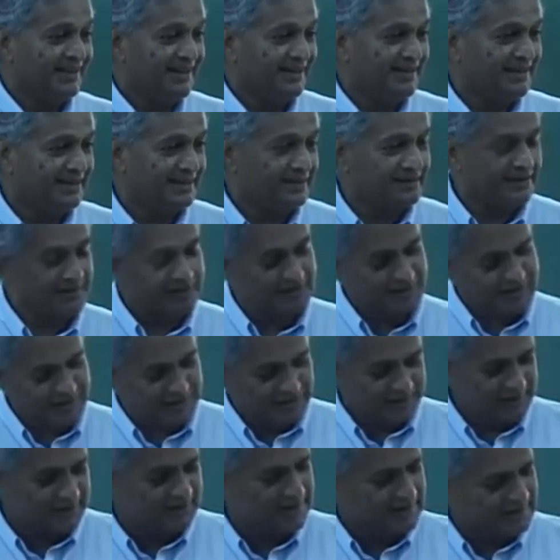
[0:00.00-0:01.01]
and
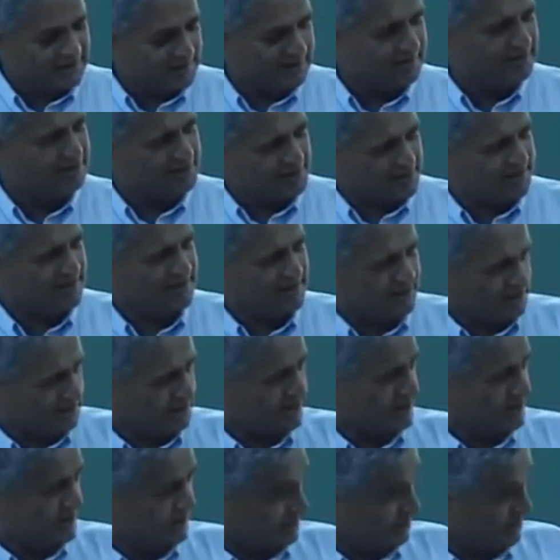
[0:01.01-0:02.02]
uh, that because he
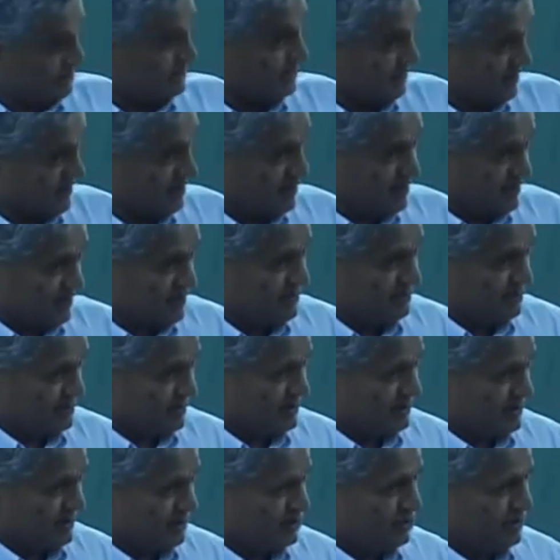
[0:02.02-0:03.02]
was a industry
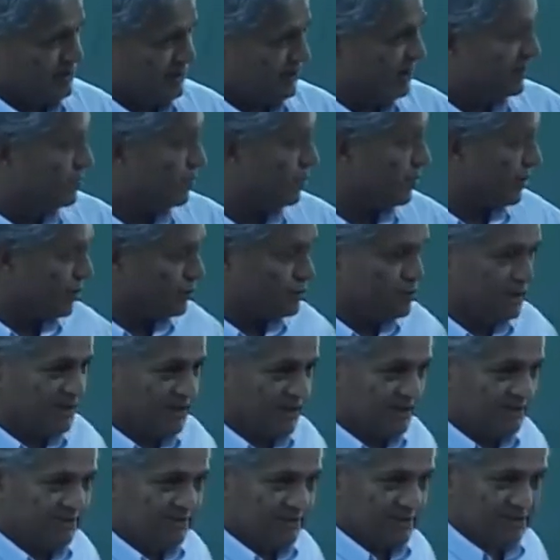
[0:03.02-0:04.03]
person who was that
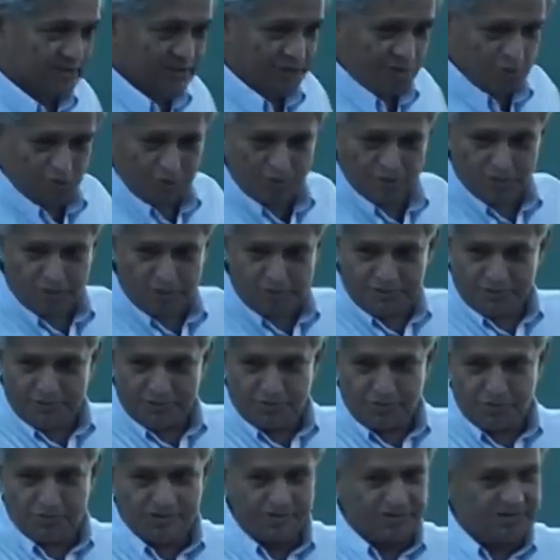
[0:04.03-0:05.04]
Prouty which I showed one of
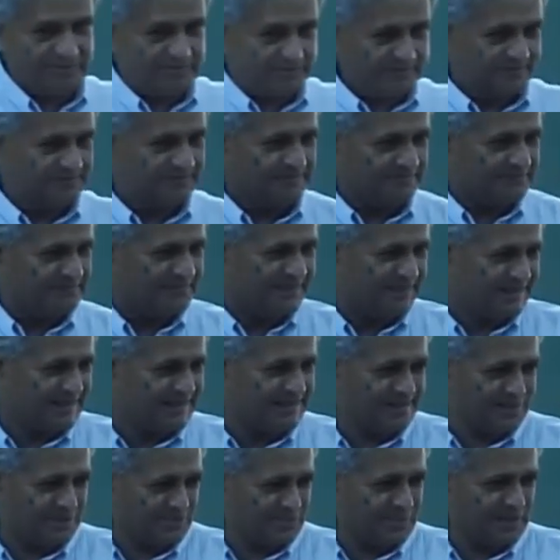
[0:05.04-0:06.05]
the books he
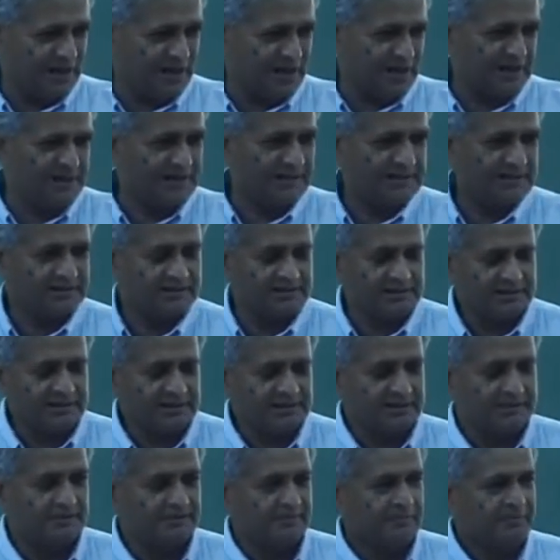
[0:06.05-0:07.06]
writes small articles on